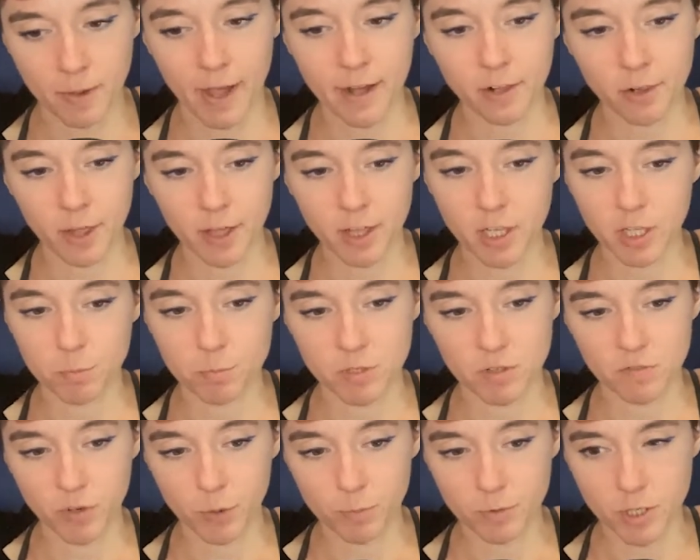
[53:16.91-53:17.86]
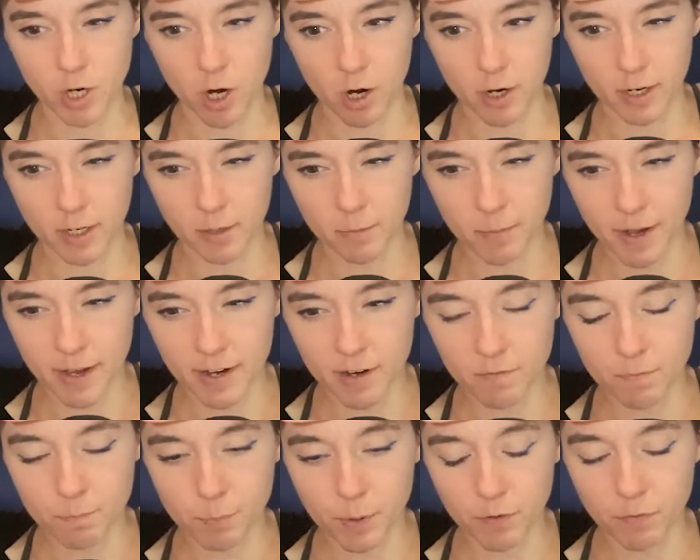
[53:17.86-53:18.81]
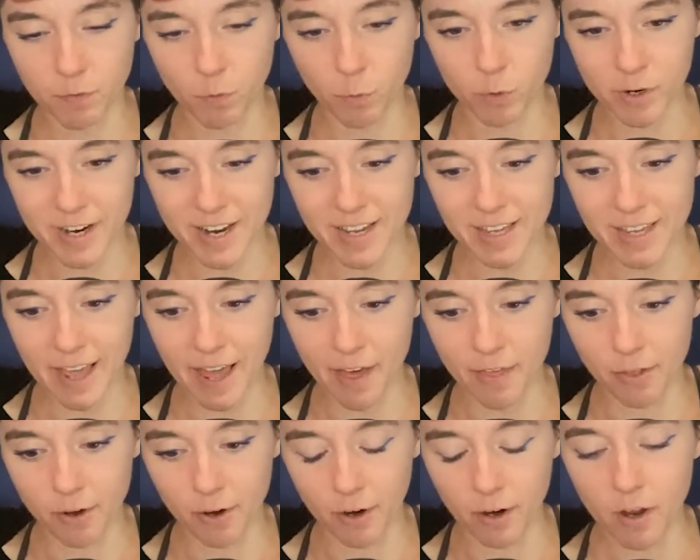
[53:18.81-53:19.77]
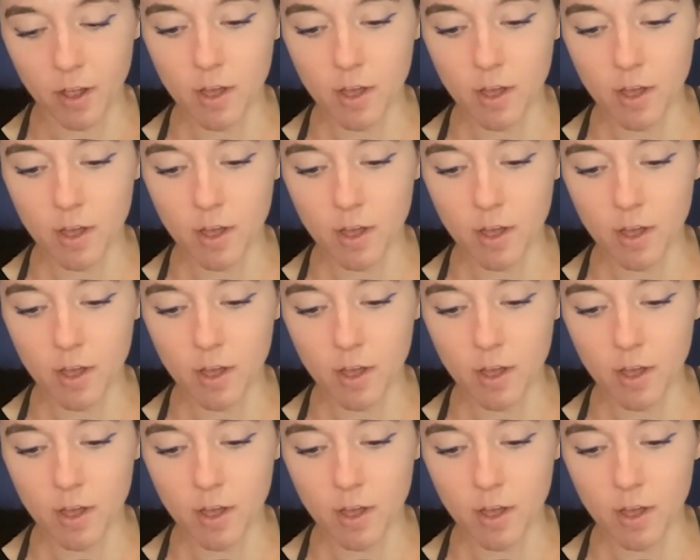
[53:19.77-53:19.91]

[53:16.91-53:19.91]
back like clips of him talking about it. But from what I gather,